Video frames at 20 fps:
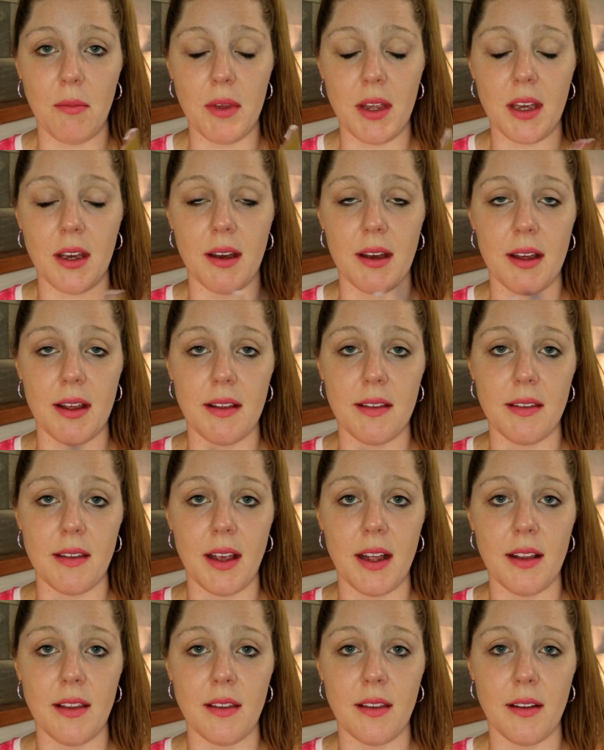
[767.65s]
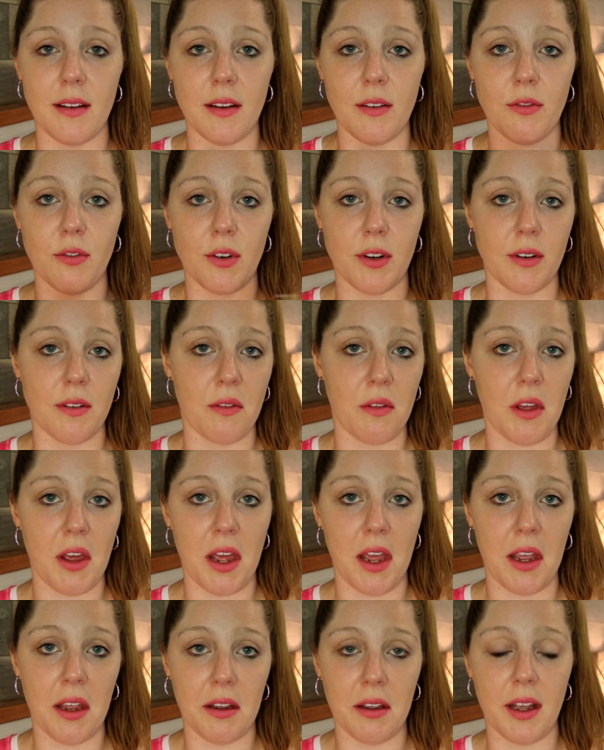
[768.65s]
because it's a different
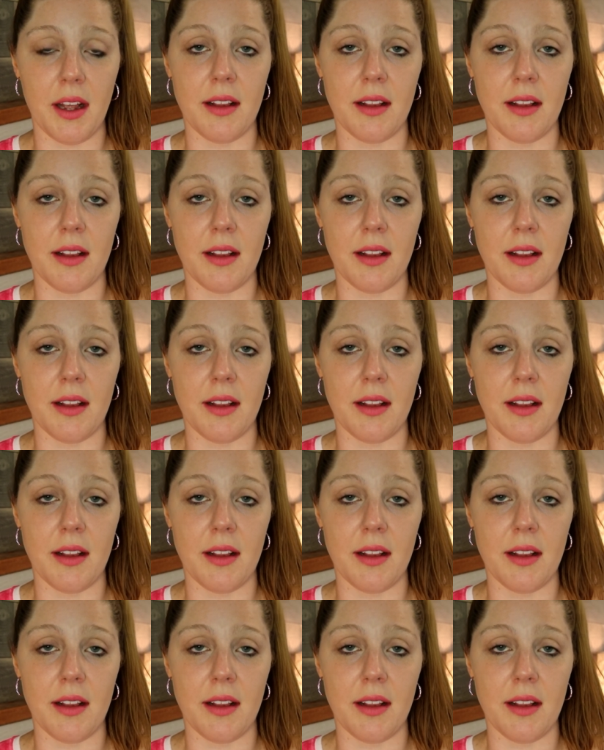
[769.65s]
thing.